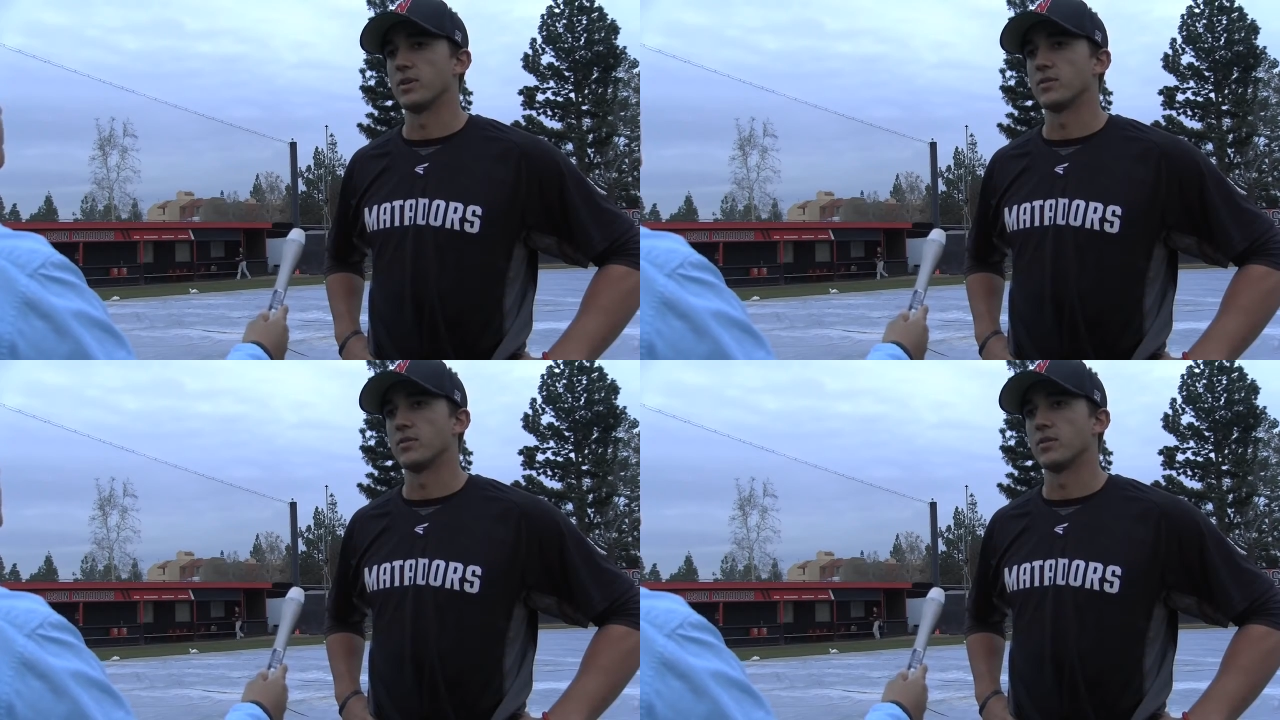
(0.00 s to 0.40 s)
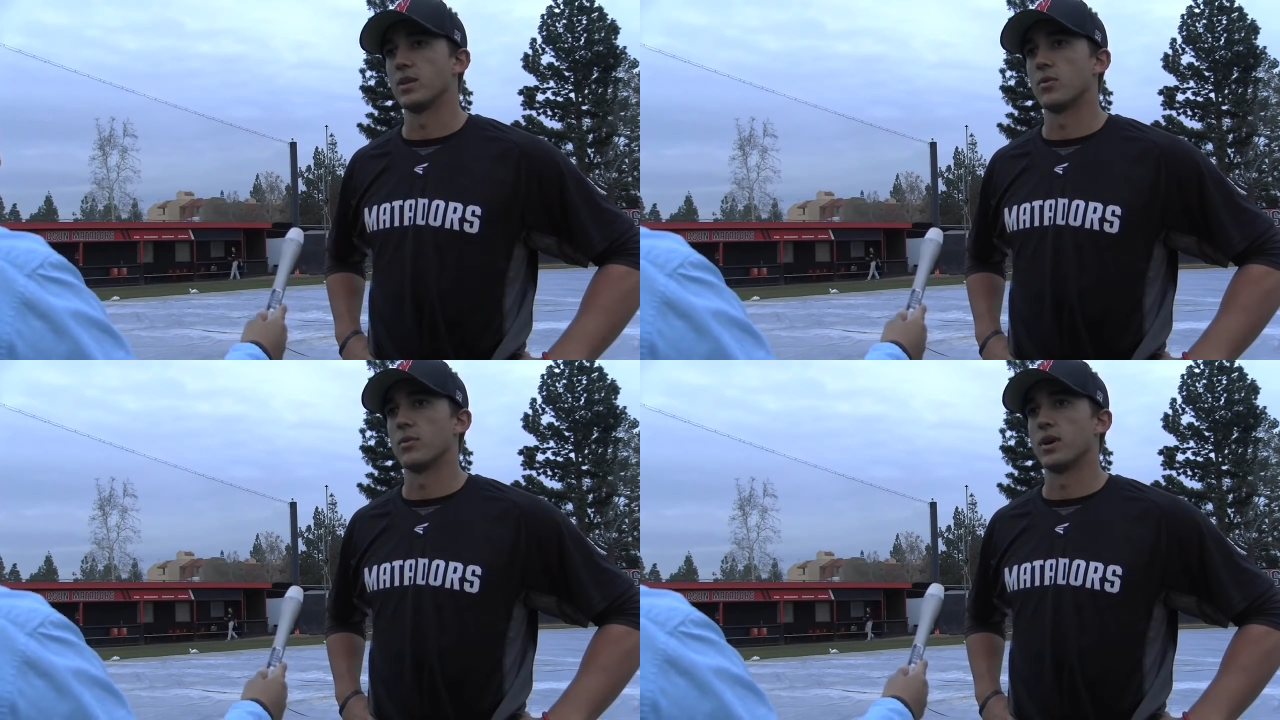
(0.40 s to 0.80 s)
me
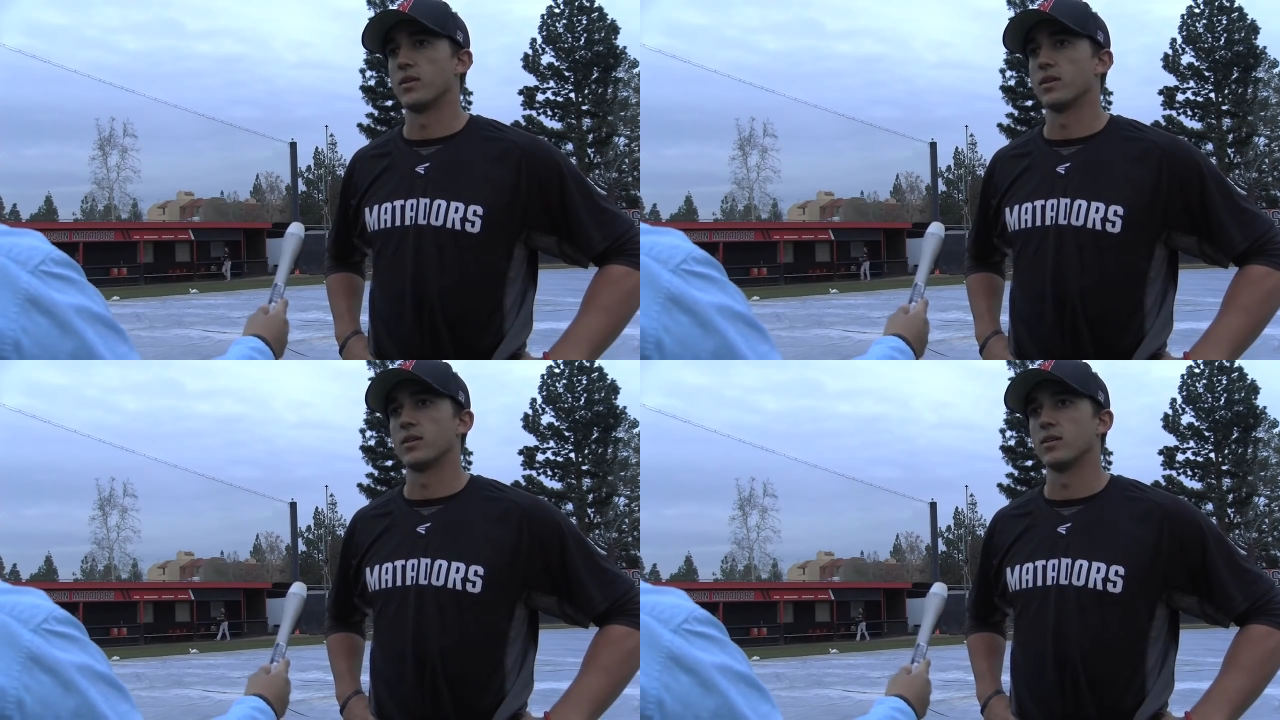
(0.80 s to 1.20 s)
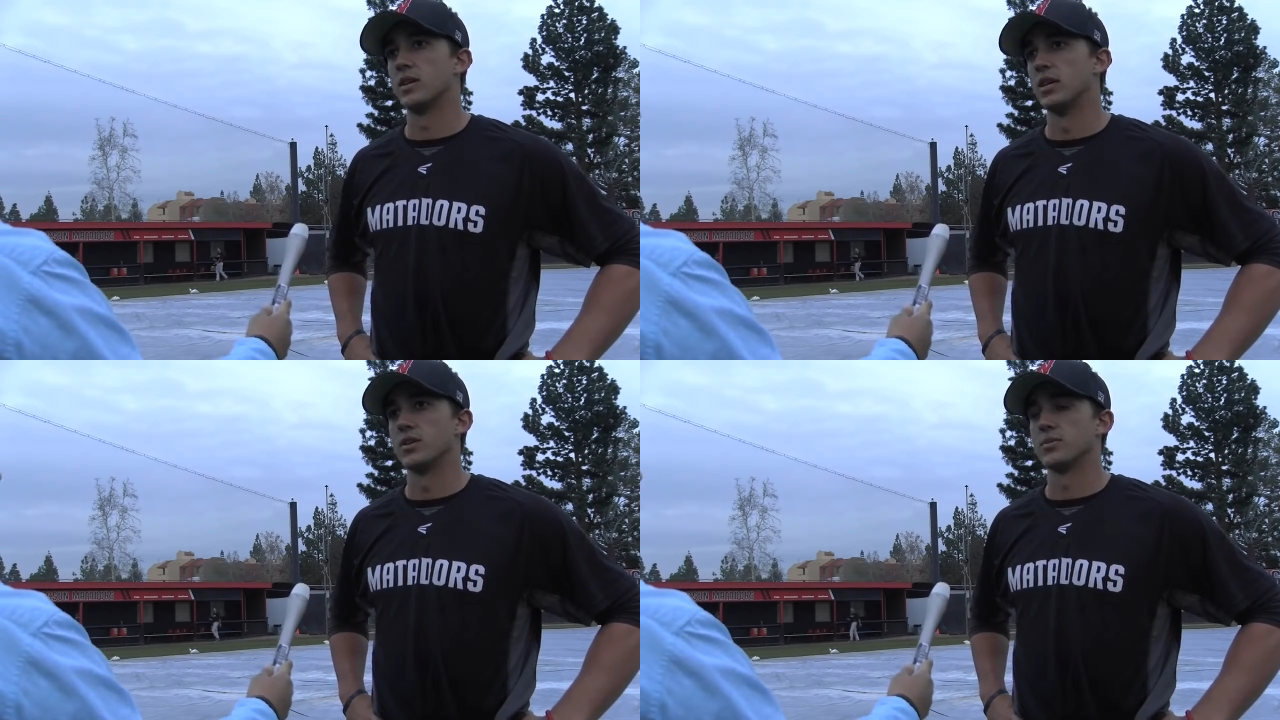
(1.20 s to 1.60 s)
in a way that
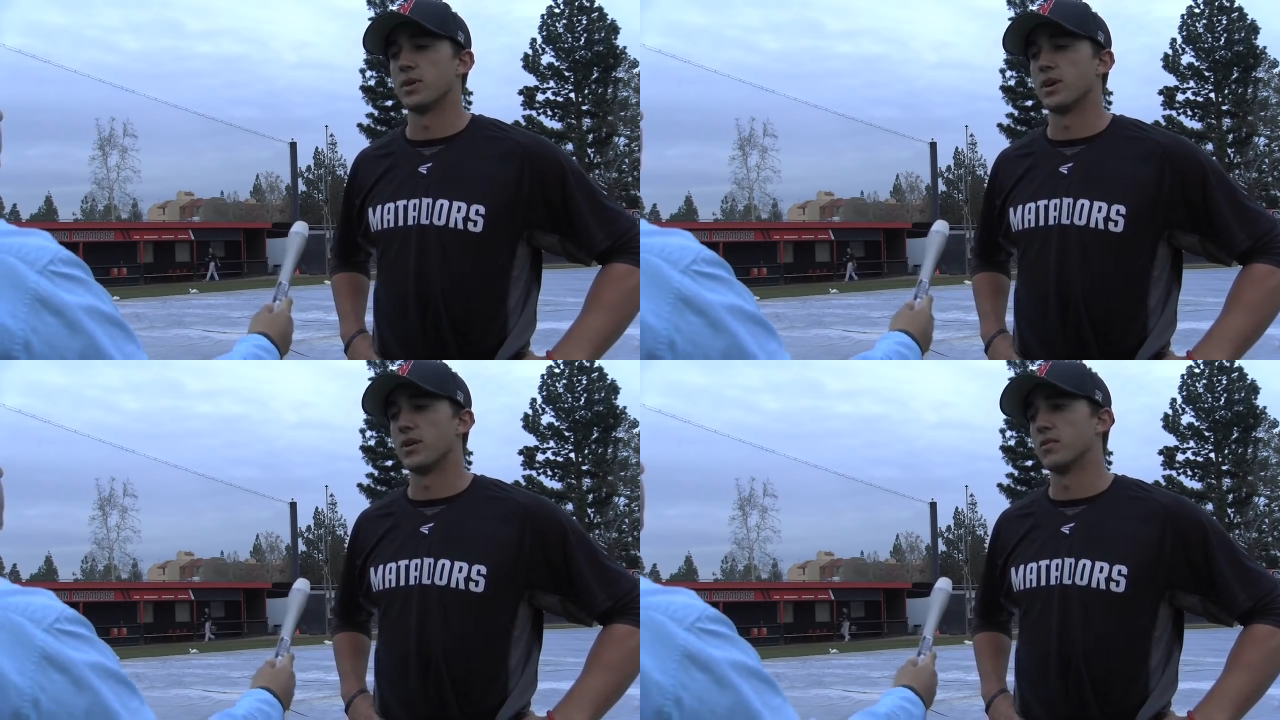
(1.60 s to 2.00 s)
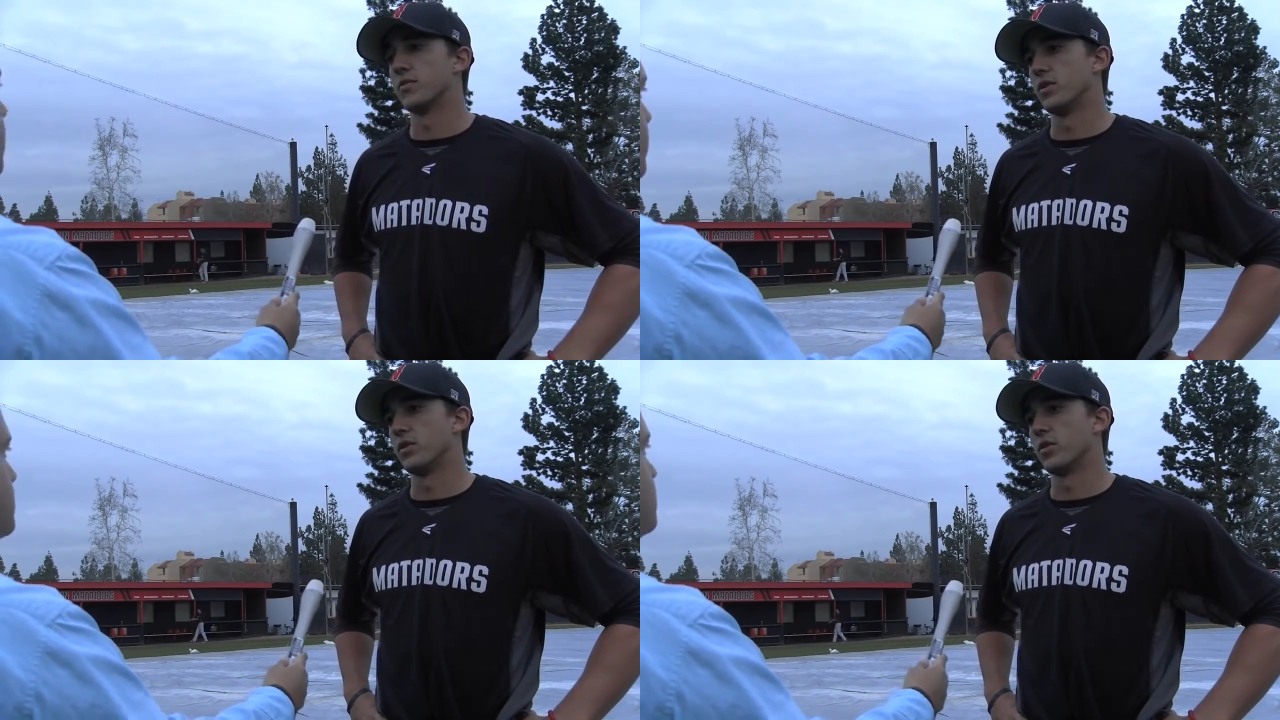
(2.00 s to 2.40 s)
doesn't matter how you
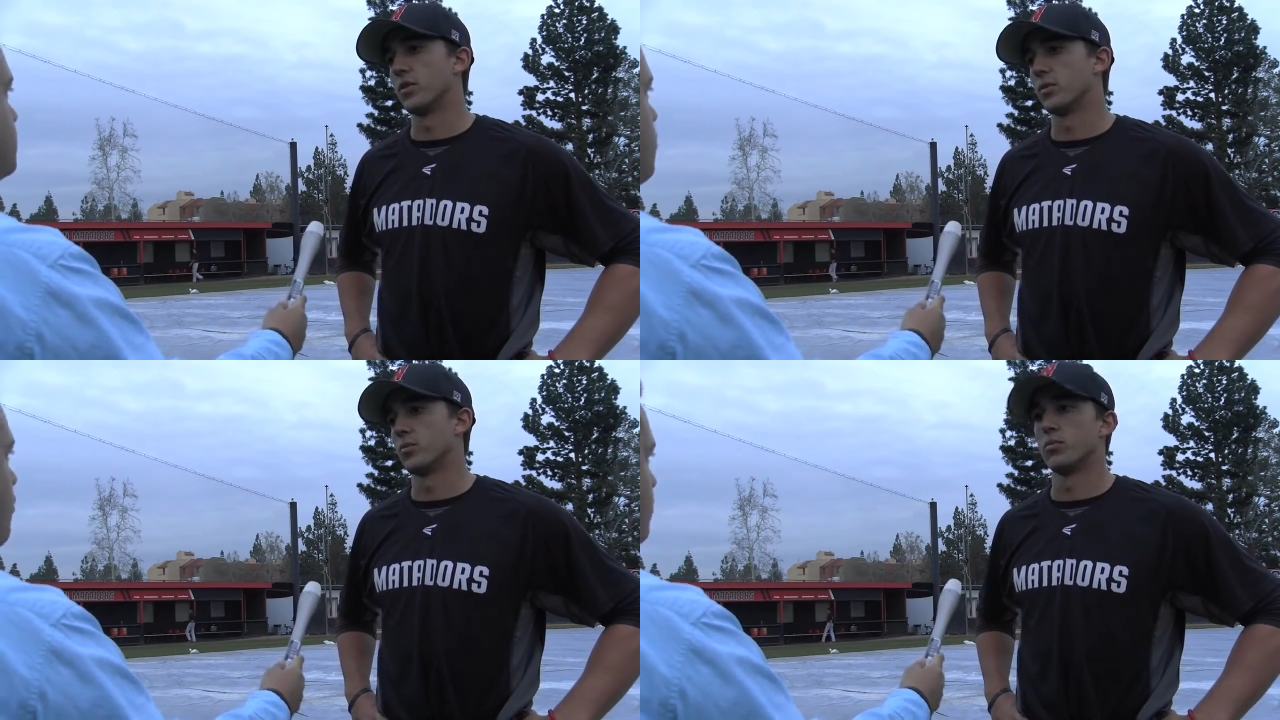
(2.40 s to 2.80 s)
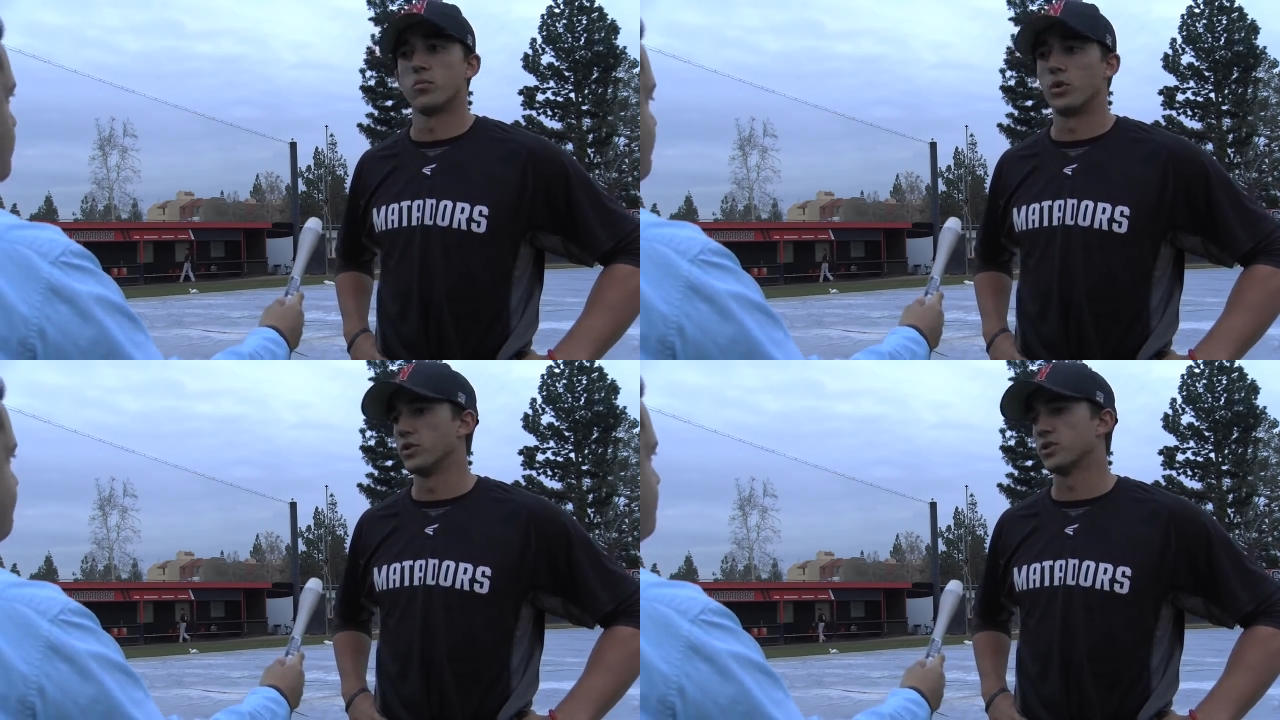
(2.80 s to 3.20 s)
feel or
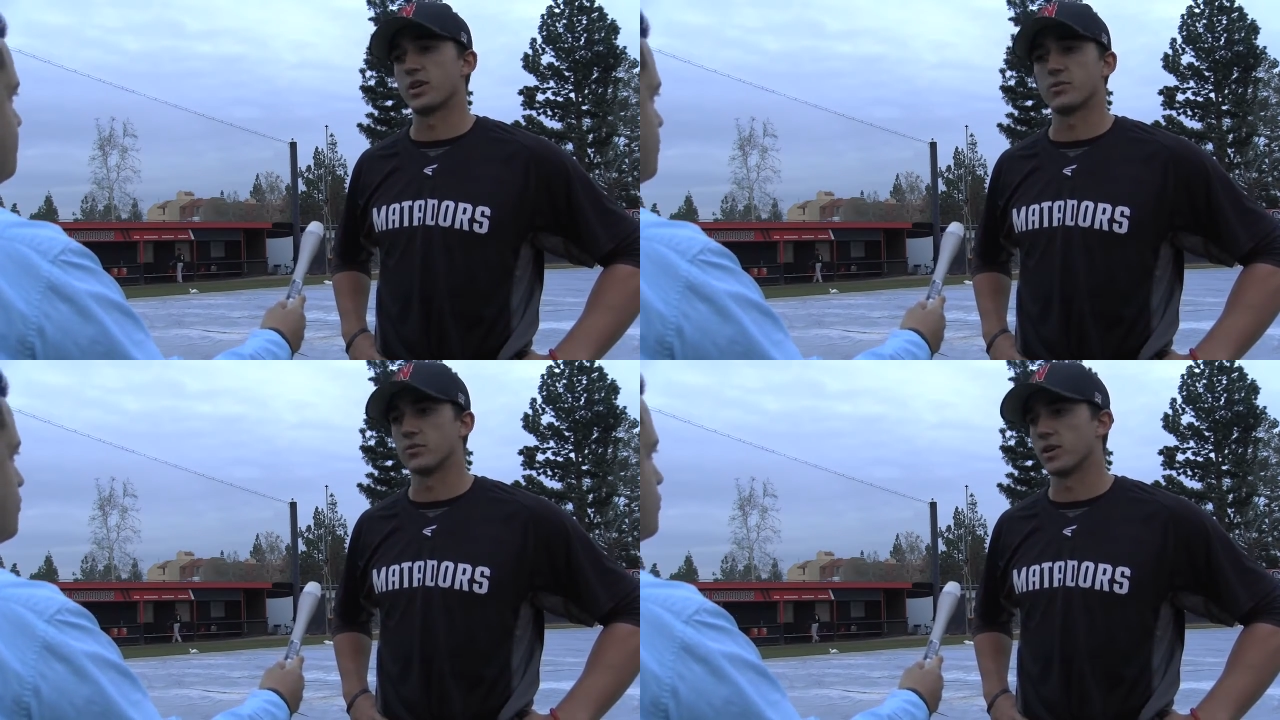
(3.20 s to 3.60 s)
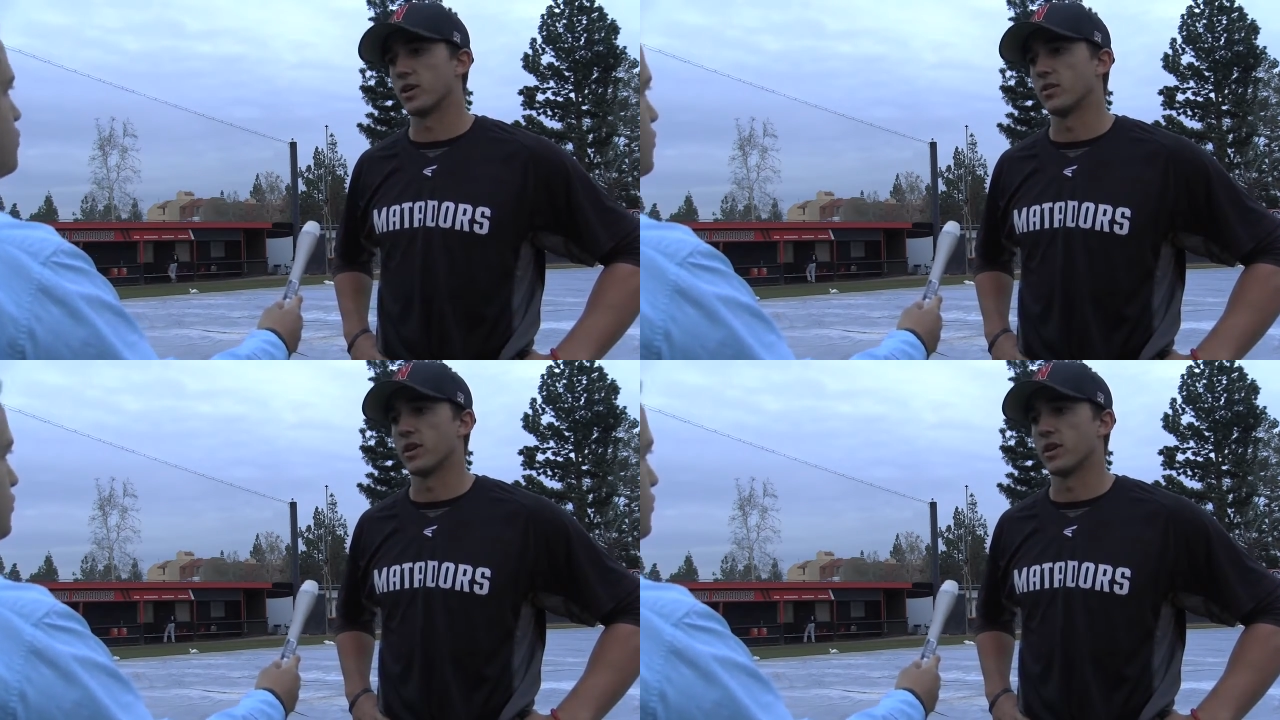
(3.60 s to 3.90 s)
what your schedule is like,